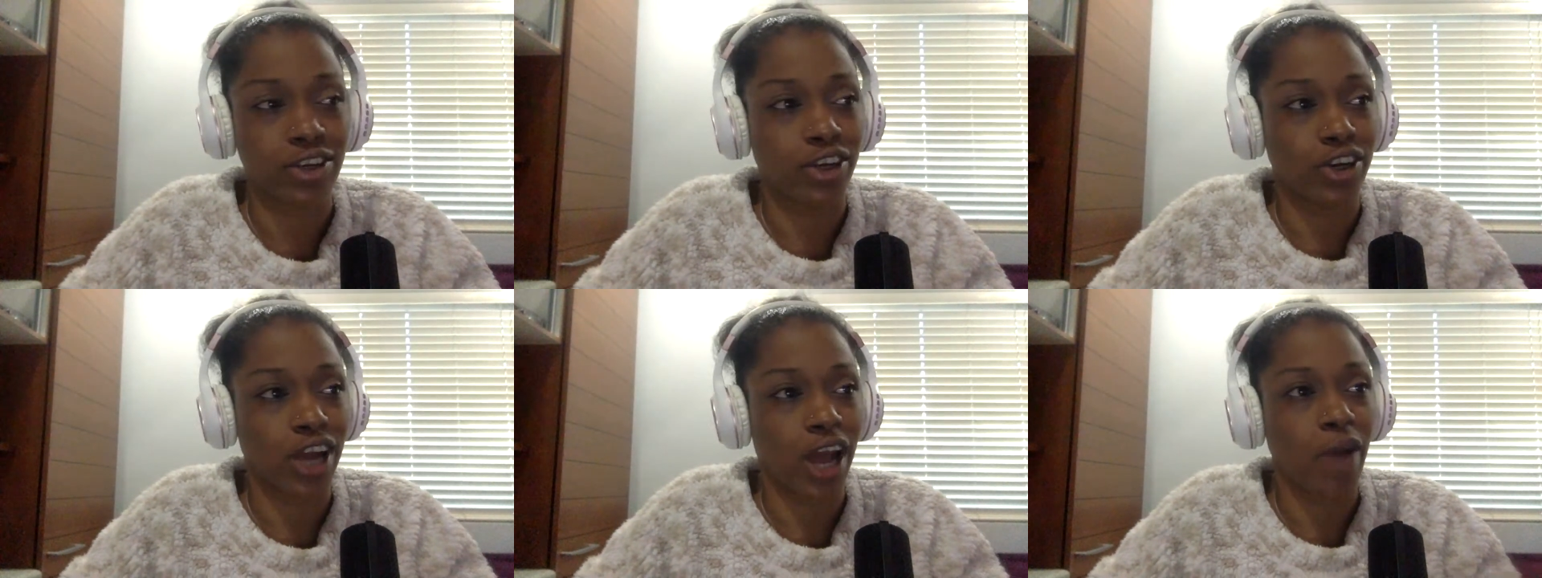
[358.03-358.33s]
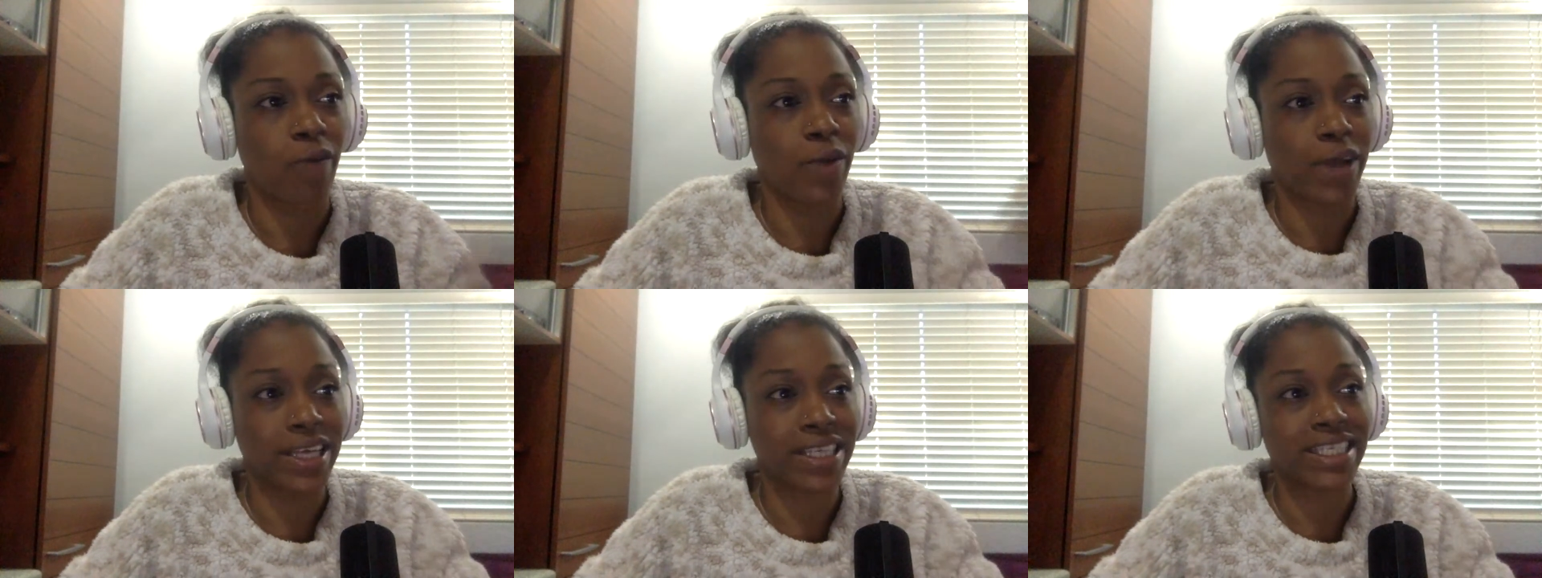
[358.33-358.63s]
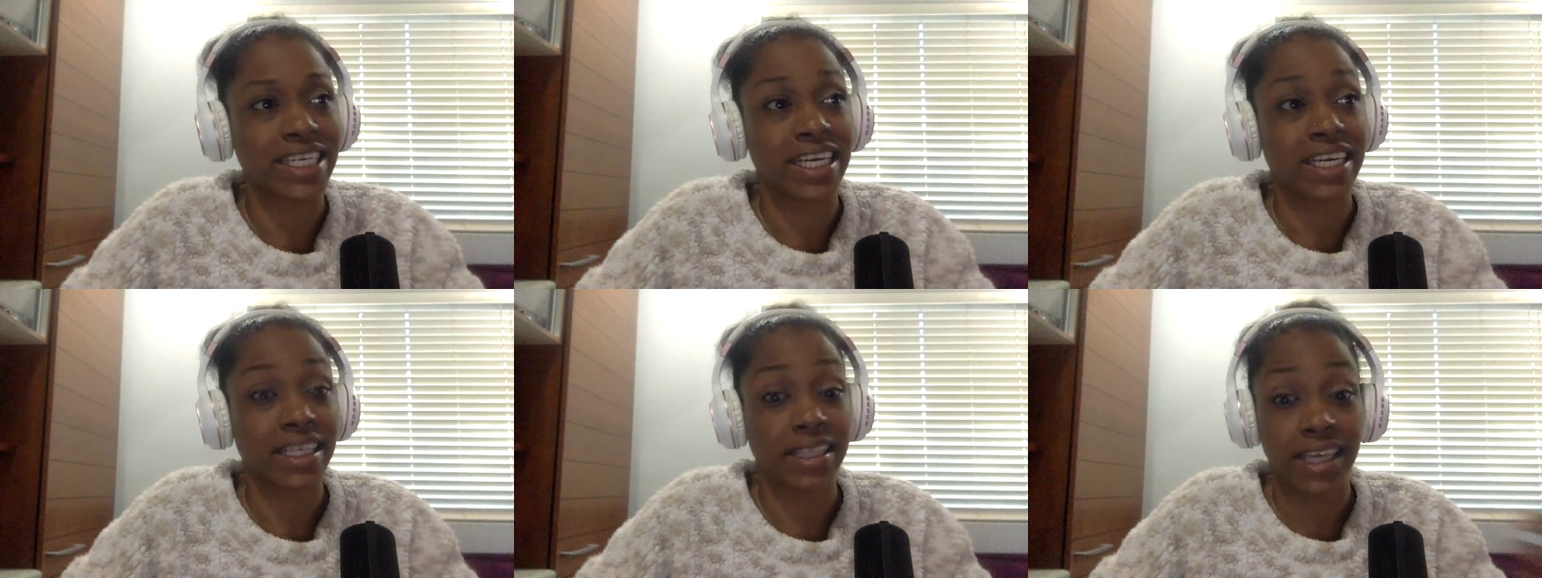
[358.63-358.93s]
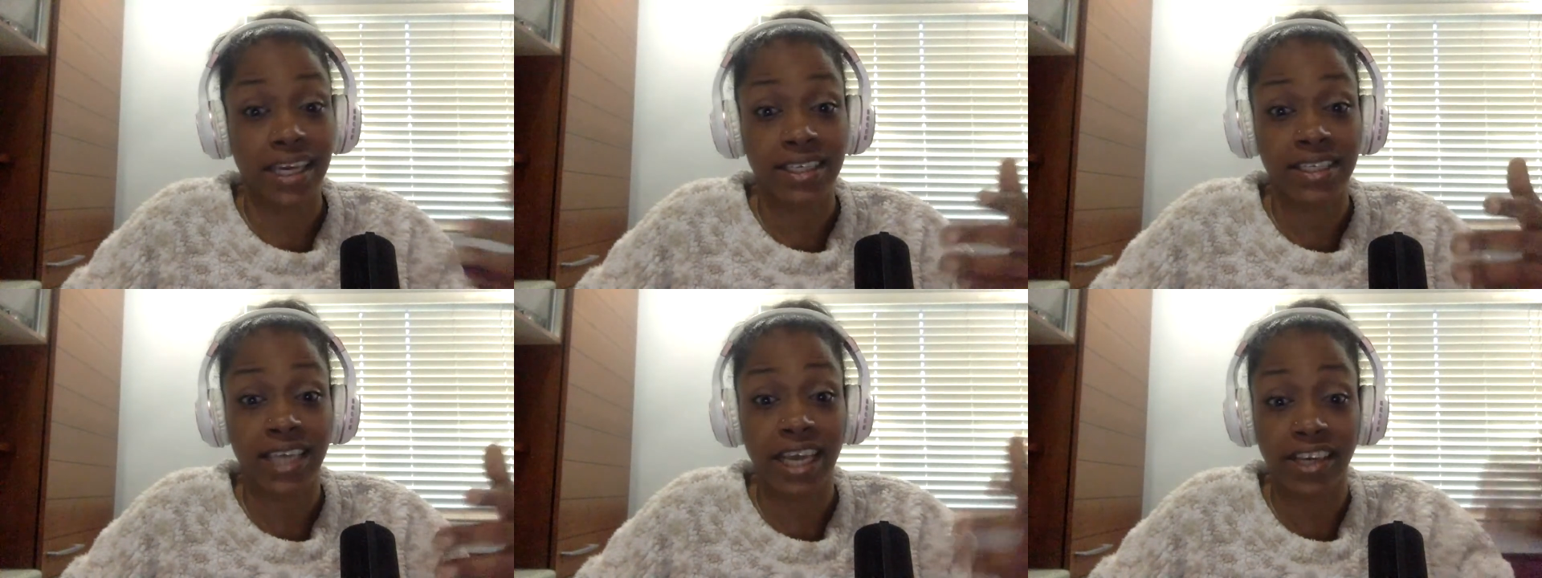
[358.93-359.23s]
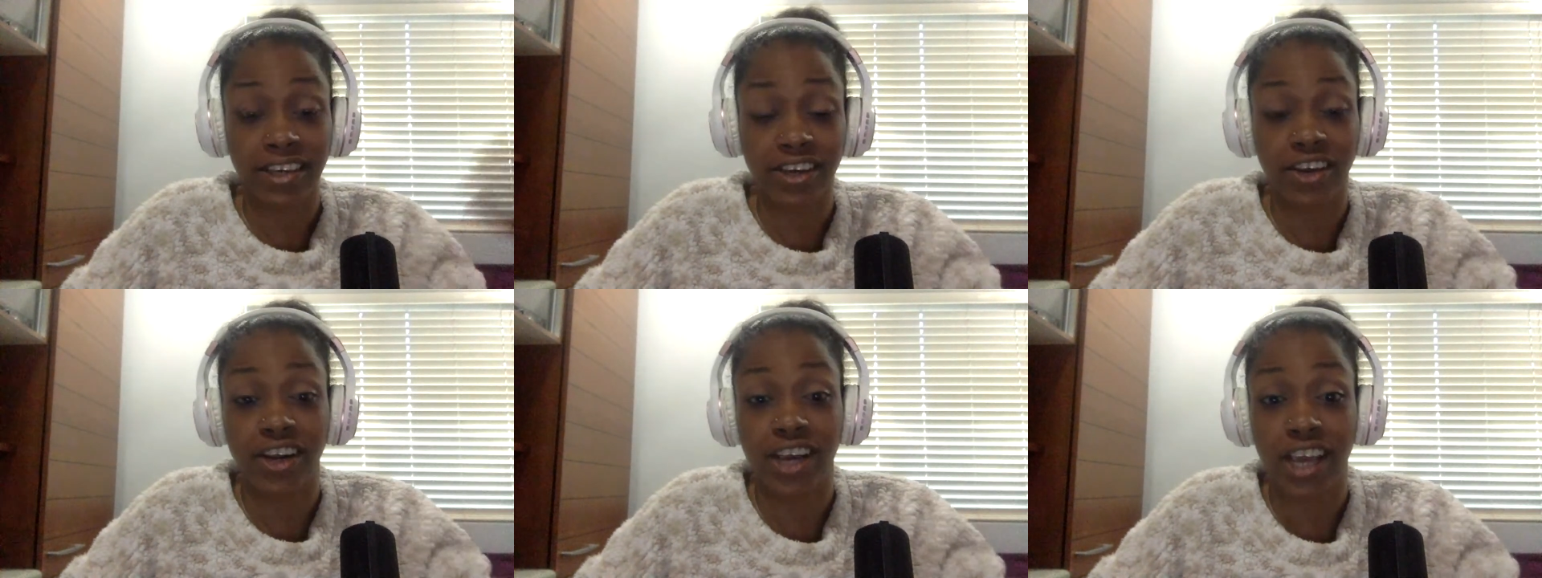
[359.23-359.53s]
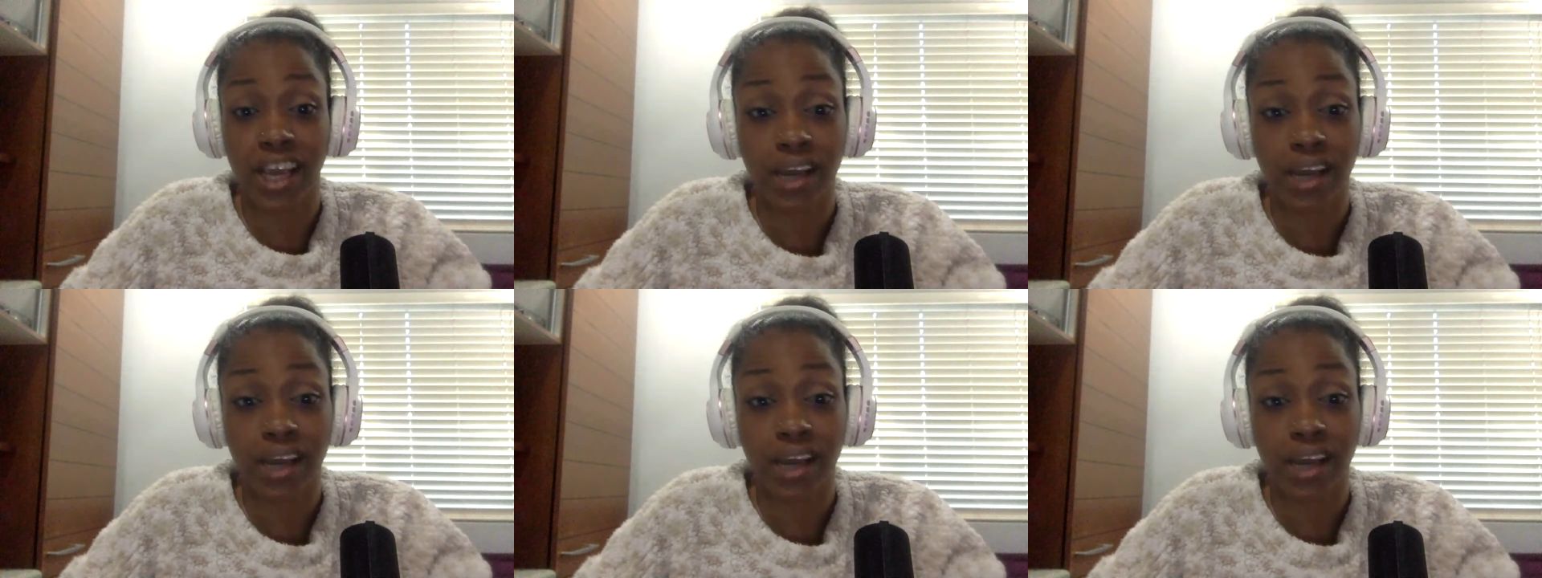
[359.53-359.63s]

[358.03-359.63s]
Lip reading: So you're not wasting things like your